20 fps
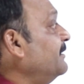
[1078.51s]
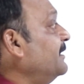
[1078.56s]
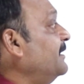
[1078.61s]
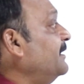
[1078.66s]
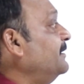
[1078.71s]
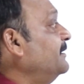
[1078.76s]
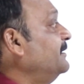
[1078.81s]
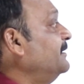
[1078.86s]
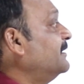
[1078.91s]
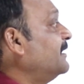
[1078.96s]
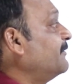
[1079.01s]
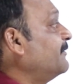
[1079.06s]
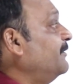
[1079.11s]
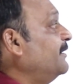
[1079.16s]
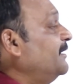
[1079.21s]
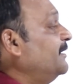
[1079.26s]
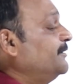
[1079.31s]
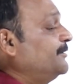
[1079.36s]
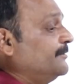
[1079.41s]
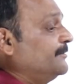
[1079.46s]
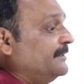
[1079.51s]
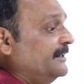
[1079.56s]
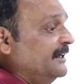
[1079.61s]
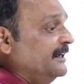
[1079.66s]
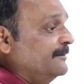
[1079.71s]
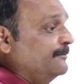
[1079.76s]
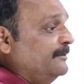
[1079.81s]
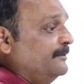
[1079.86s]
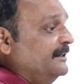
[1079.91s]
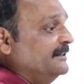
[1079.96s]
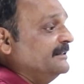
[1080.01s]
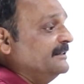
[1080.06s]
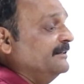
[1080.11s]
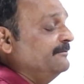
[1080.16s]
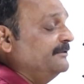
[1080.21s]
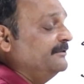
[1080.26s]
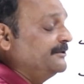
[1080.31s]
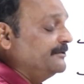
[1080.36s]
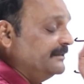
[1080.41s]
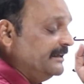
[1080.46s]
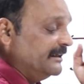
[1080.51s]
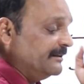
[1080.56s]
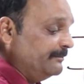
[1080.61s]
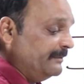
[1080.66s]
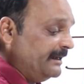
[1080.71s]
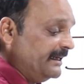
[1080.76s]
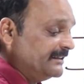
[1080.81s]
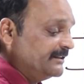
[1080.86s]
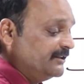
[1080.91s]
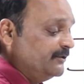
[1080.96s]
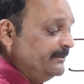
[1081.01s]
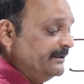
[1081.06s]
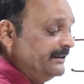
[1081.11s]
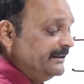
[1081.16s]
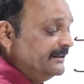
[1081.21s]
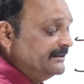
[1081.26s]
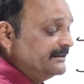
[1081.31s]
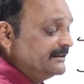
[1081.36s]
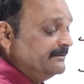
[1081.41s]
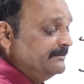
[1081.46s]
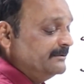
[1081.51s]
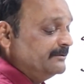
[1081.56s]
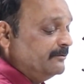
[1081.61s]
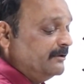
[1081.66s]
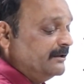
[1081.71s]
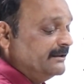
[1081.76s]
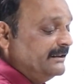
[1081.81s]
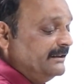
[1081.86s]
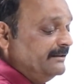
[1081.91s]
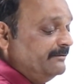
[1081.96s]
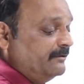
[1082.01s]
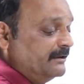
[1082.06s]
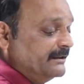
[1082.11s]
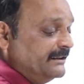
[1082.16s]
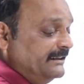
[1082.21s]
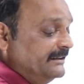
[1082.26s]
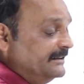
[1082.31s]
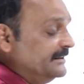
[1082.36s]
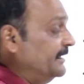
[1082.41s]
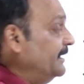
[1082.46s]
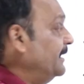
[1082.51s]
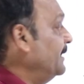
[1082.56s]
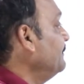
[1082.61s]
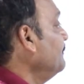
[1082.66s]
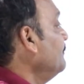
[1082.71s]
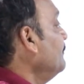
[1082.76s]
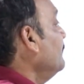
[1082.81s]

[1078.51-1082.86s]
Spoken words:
interference should take place and we should get maximum intensity. What did he say?